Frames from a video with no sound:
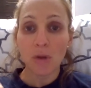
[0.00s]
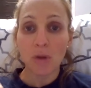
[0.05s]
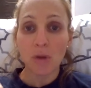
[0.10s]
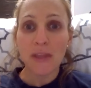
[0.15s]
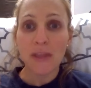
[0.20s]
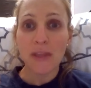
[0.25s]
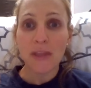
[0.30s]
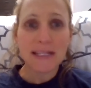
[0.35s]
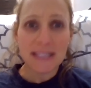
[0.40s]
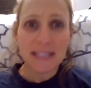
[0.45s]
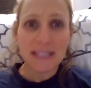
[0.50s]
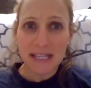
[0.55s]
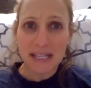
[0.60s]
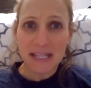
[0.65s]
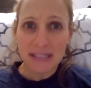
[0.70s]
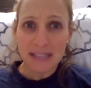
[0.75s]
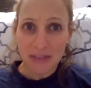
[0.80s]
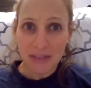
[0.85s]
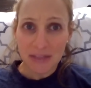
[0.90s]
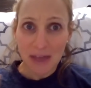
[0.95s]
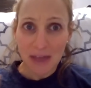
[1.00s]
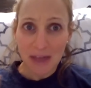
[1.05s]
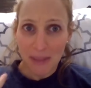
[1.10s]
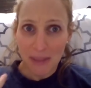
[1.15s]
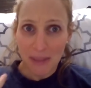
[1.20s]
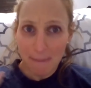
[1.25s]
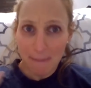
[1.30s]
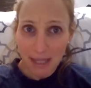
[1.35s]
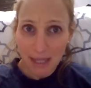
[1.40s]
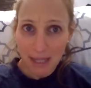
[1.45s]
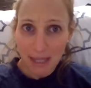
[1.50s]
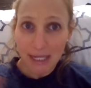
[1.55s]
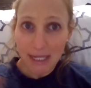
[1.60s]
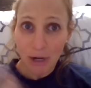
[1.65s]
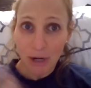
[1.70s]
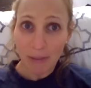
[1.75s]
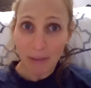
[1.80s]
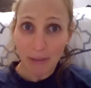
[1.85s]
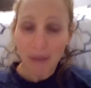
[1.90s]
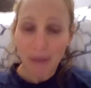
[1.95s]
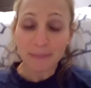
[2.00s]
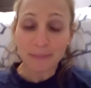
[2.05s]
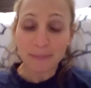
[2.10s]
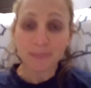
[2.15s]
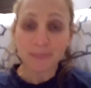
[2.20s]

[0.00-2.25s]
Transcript: things like that men care about.